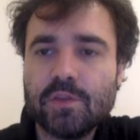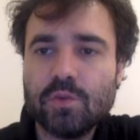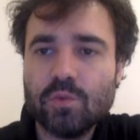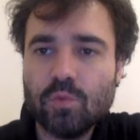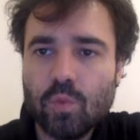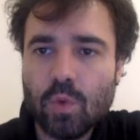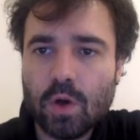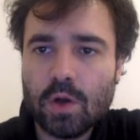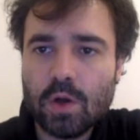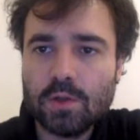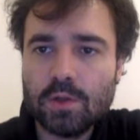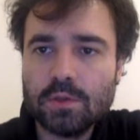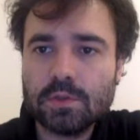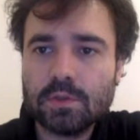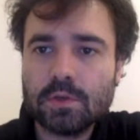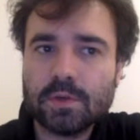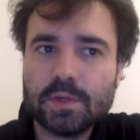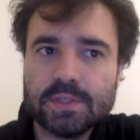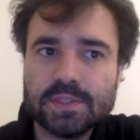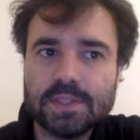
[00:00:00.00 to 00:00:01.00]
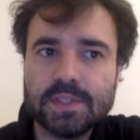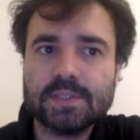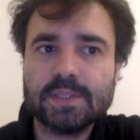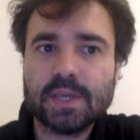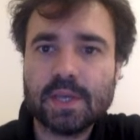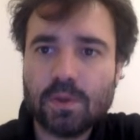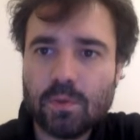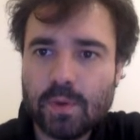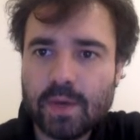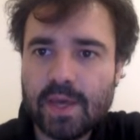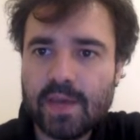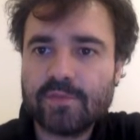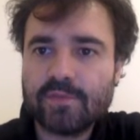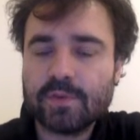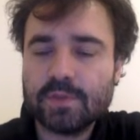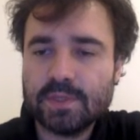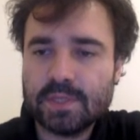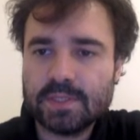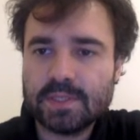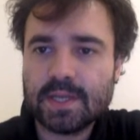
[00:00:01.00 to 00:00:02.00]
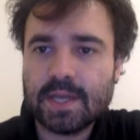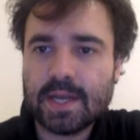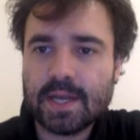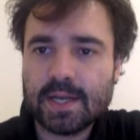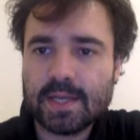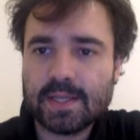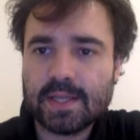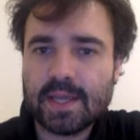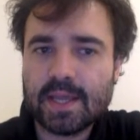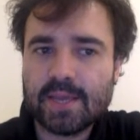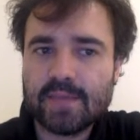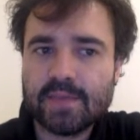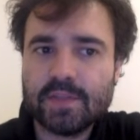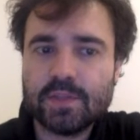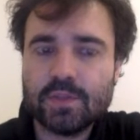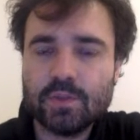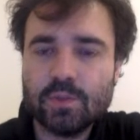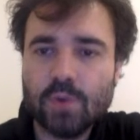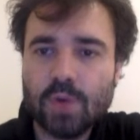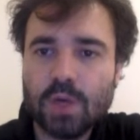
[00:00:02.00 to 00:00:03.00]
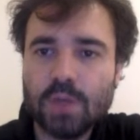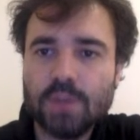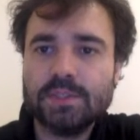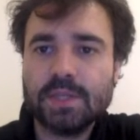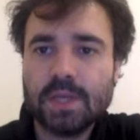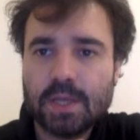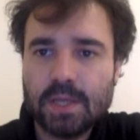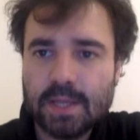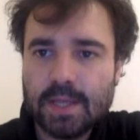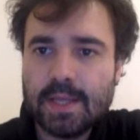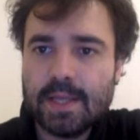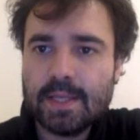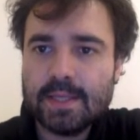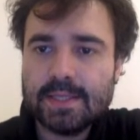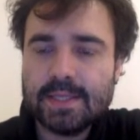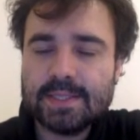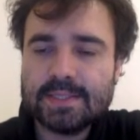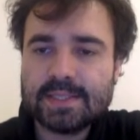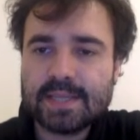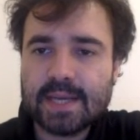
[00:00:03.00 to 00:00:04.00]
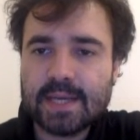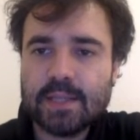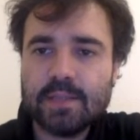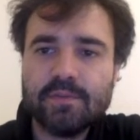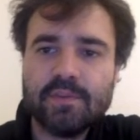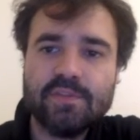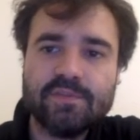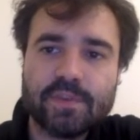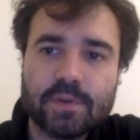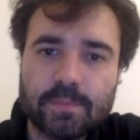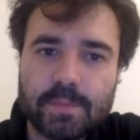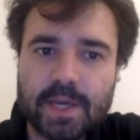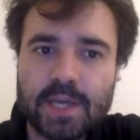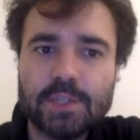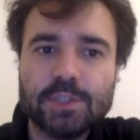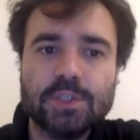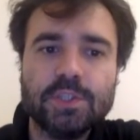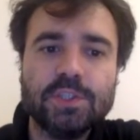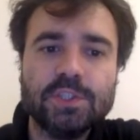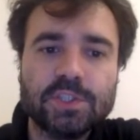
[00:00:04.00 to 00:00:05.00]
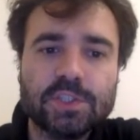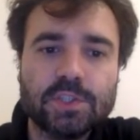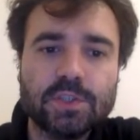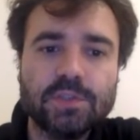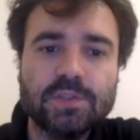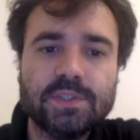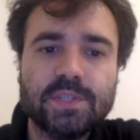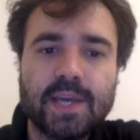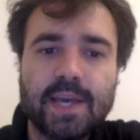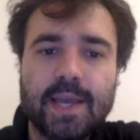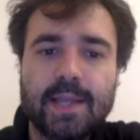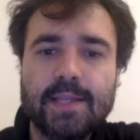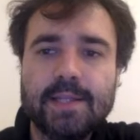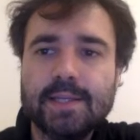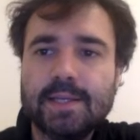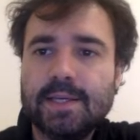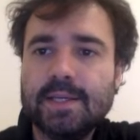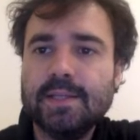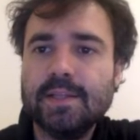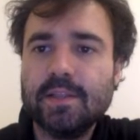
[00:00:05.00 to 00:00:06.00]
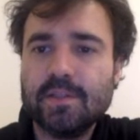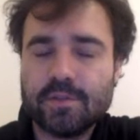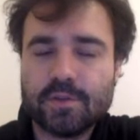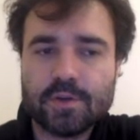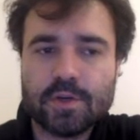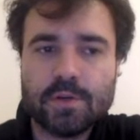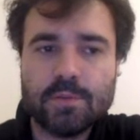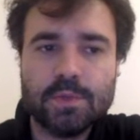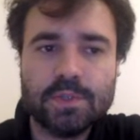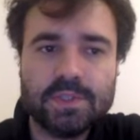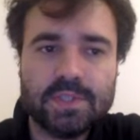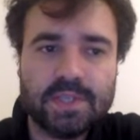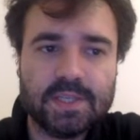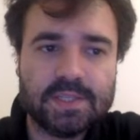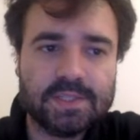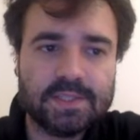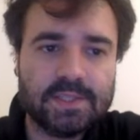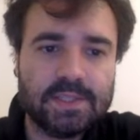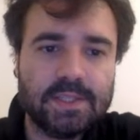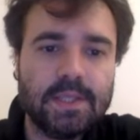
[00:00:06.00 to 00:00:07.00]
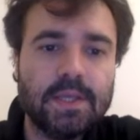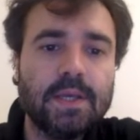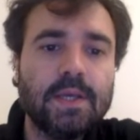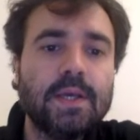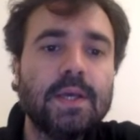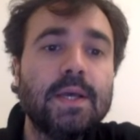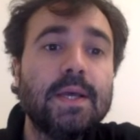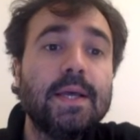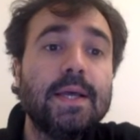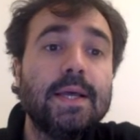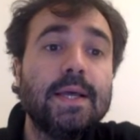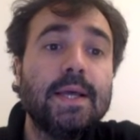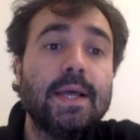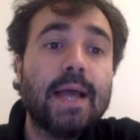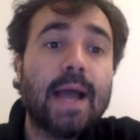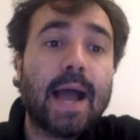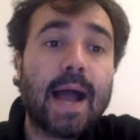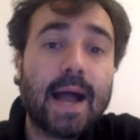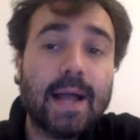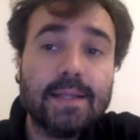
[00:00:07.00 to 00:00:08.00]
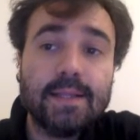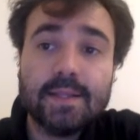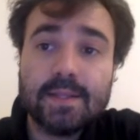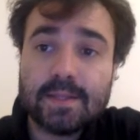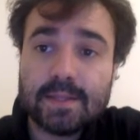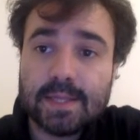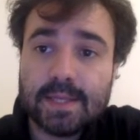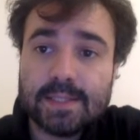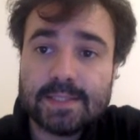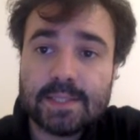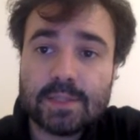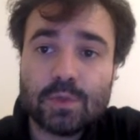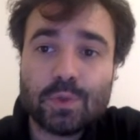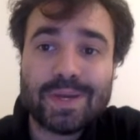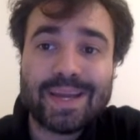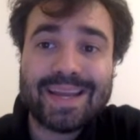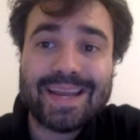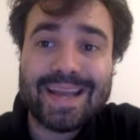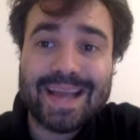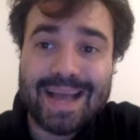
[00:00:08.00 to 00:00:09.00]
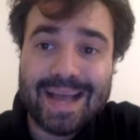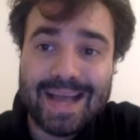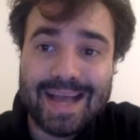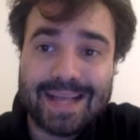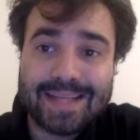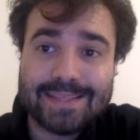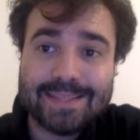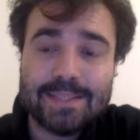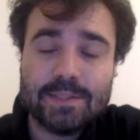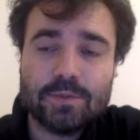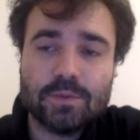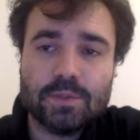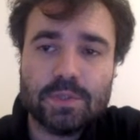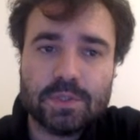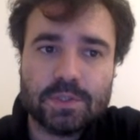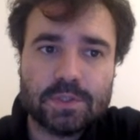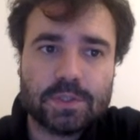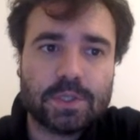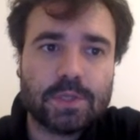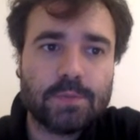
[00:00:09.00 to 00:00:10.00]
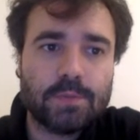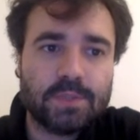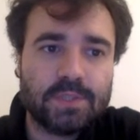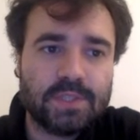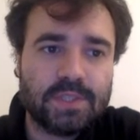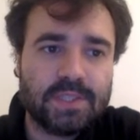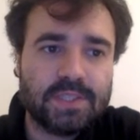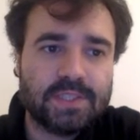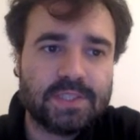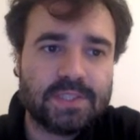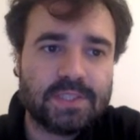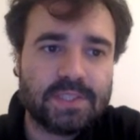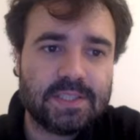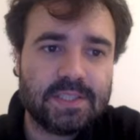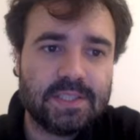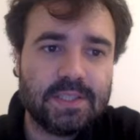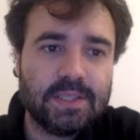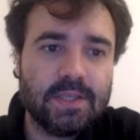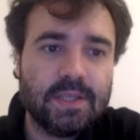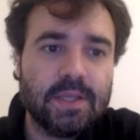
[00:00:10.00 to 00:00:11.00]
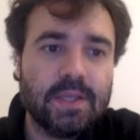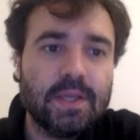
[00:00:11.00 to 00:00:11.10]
you want, or is it away from the target F that you want? This kind of information is contained in the thermo.txt. Other things that you can add to the thermo.txt